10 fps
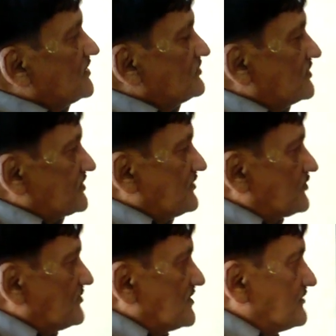It is written
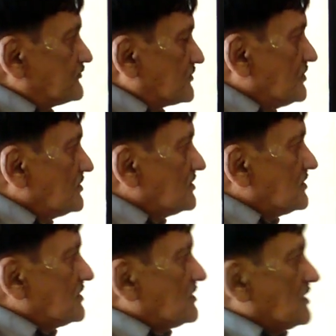from left to
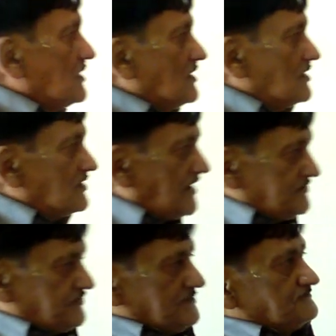
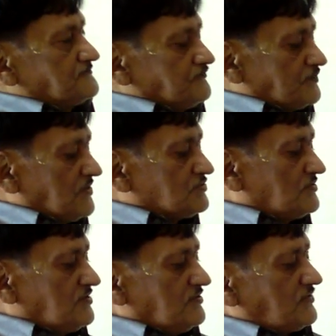right.
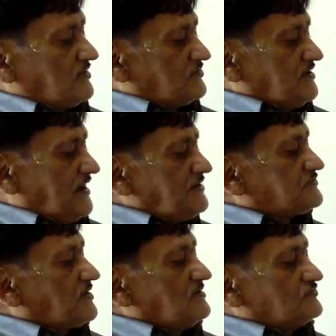So these are the
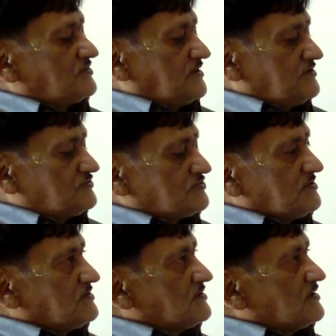8
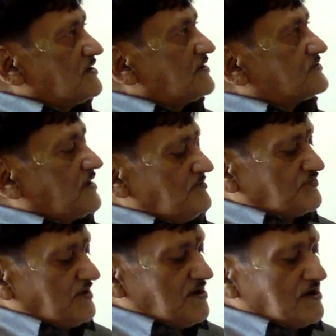consonants that
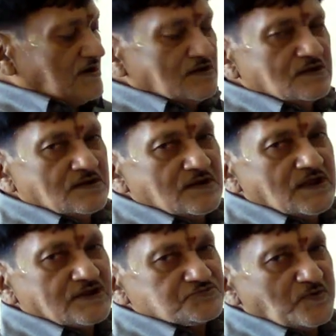comes under
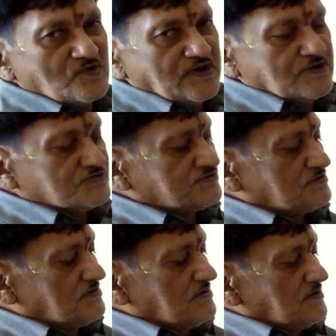
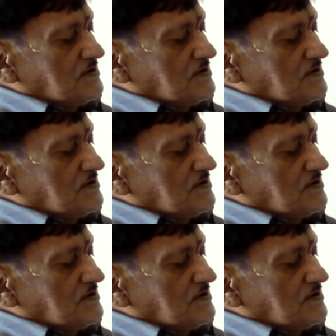explodents.